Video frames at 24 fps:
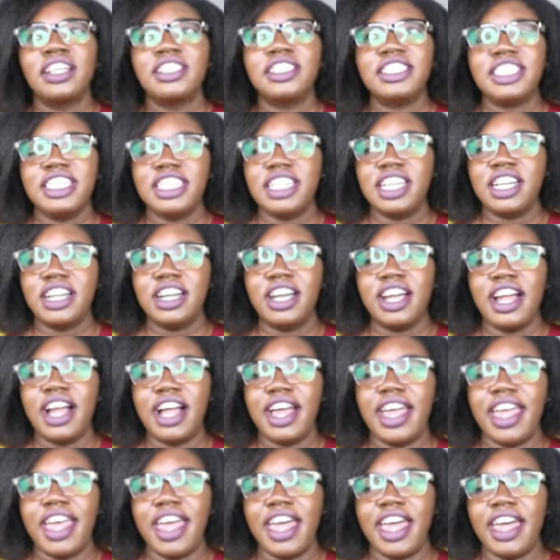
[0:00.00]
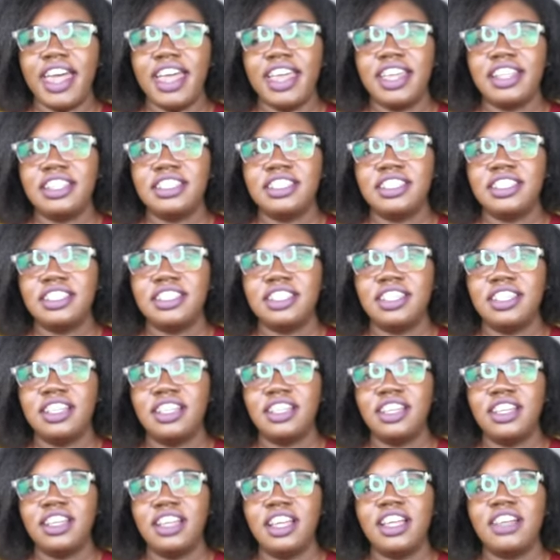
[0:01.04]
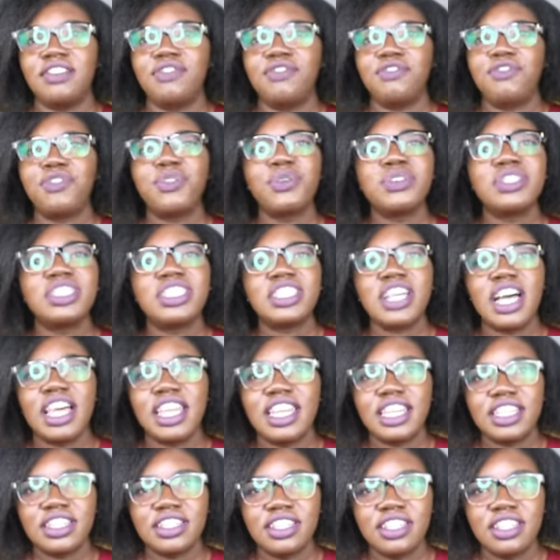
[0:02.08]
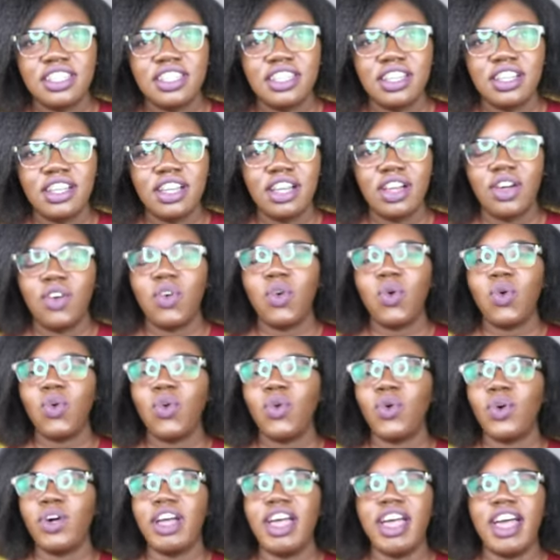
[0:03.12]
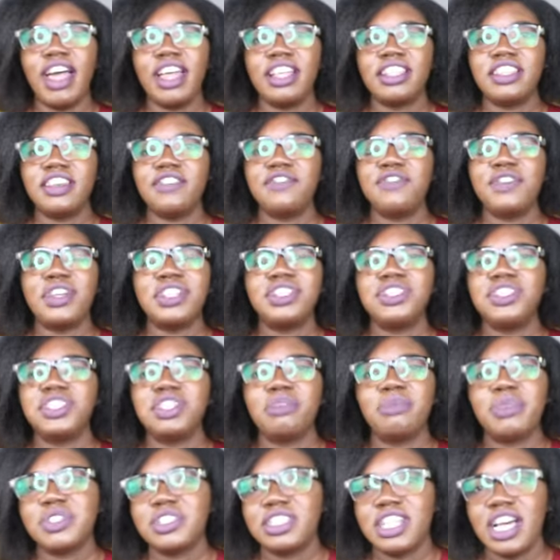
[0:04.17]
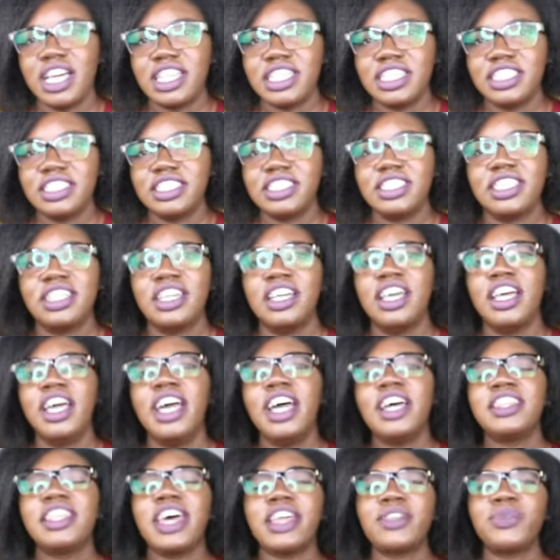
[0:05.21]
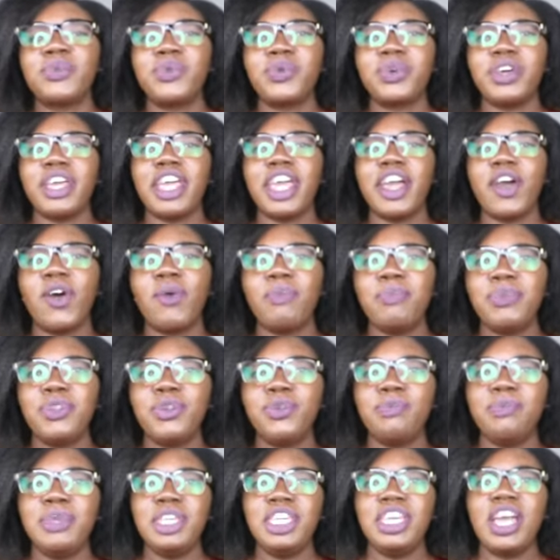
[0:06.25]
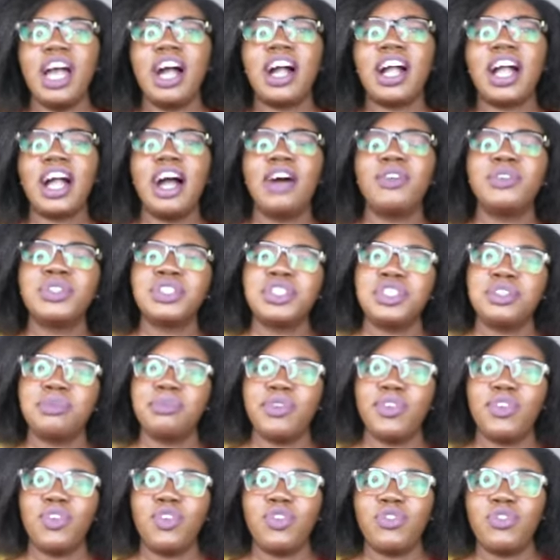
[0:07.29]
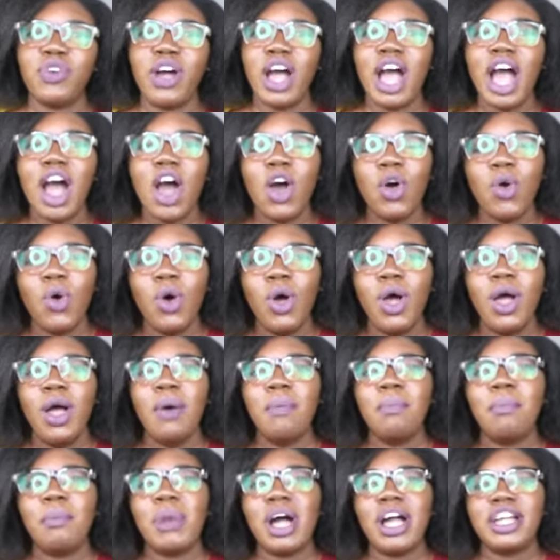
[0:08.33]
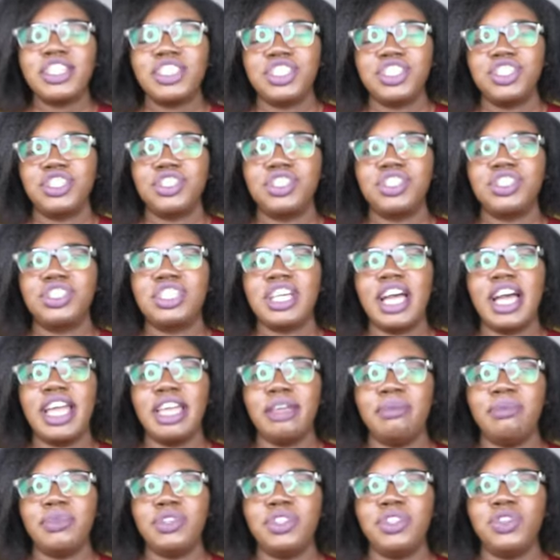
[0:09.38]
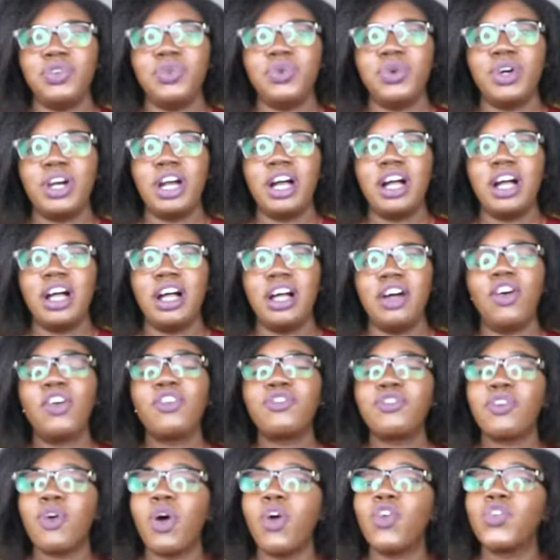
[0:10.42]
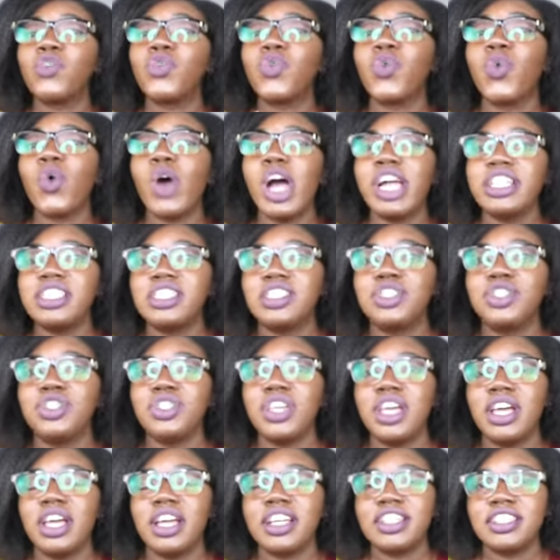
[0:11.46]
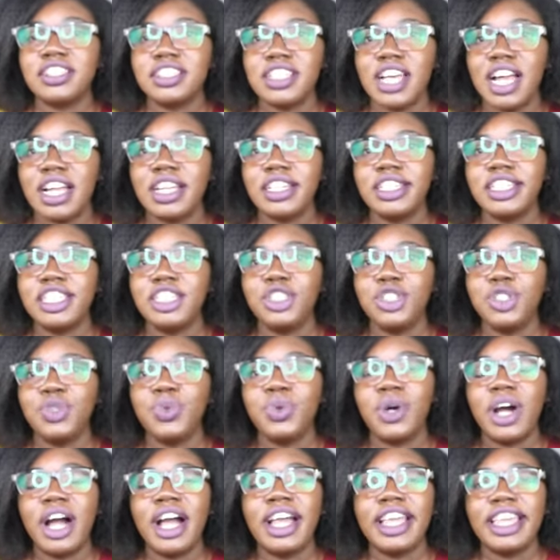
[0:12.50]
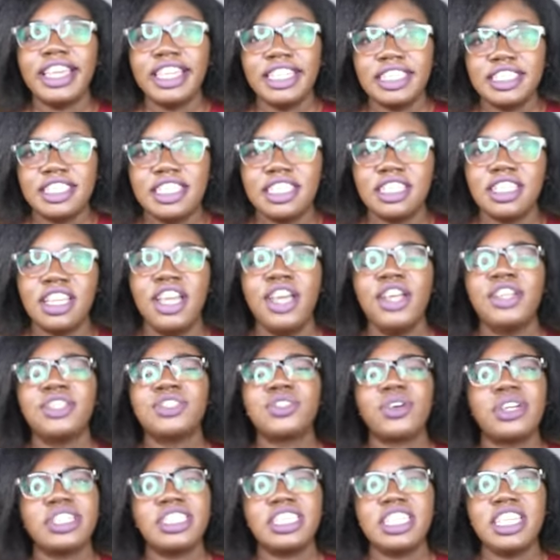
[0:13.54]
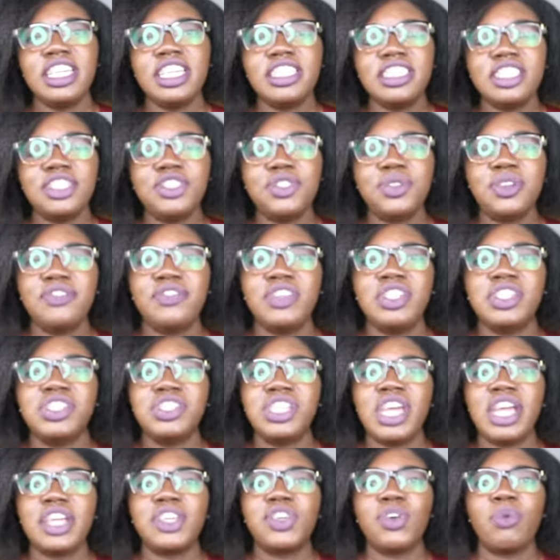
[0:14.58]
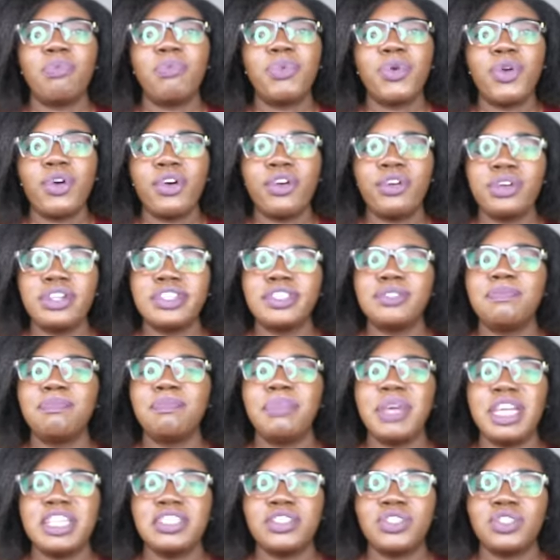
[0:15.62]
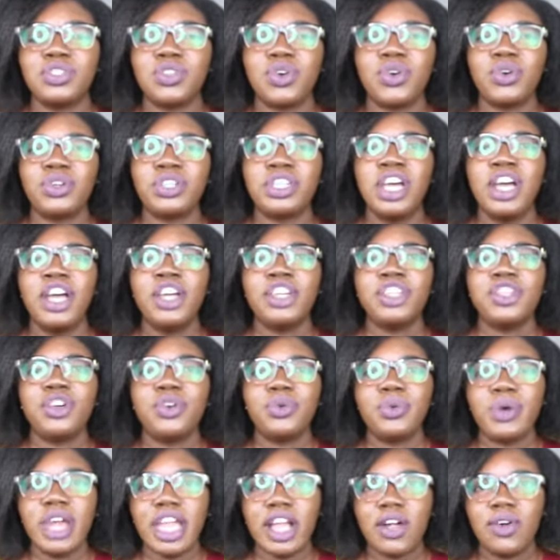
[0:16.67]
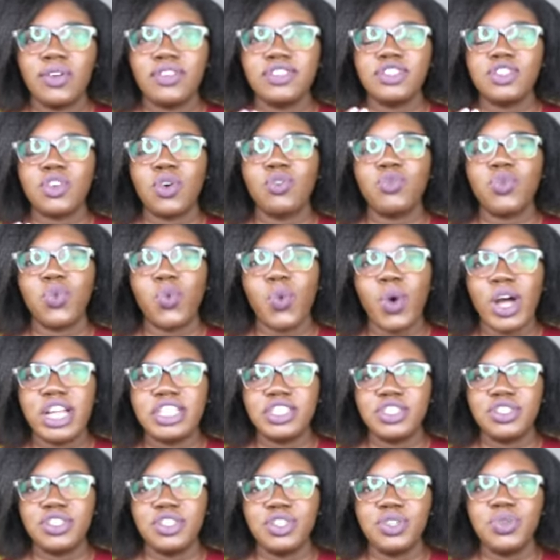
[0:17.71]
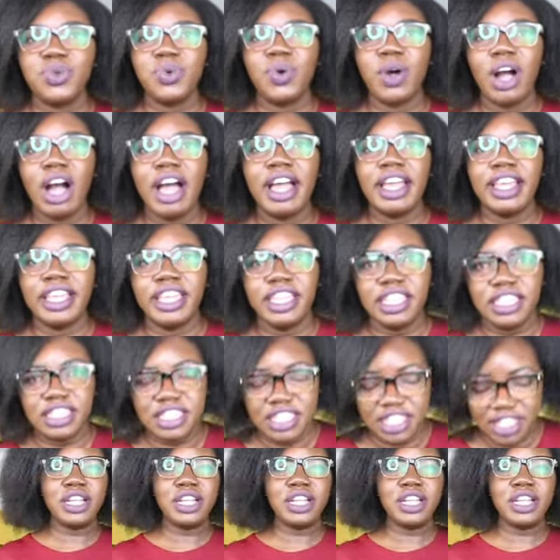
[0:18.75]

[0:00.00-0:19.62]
dinner, I had a fruit salad, or I had a vegetable salad. That will help you be accountable of how much time you are of what exactly you are eating. So it's easy to even check your progress based on your records of what you are eating.